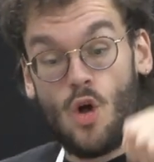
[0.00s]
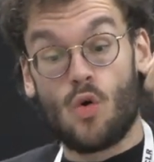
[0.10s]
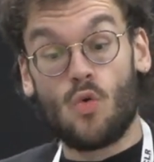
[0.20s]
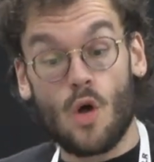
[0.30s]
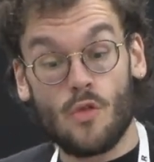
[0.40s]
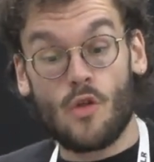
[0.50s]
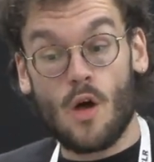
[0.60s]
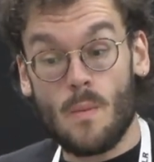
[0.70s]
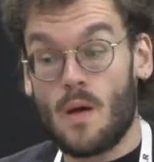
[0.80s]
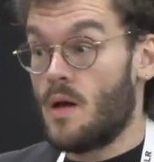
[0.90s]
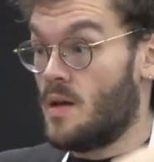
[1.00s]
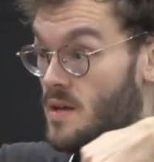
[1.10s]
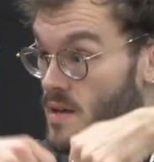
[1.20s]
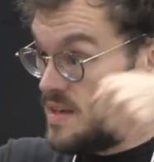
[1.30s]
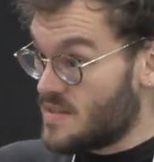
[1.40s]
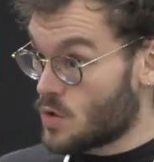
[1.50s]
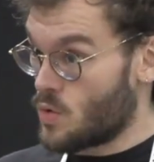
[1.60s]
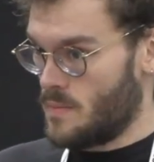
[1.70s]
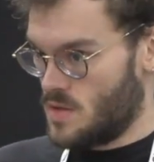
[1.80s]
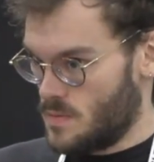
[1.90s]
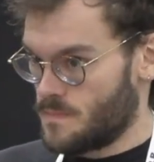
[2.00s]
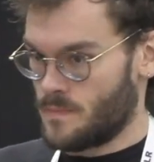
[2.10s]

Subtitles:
random histograms.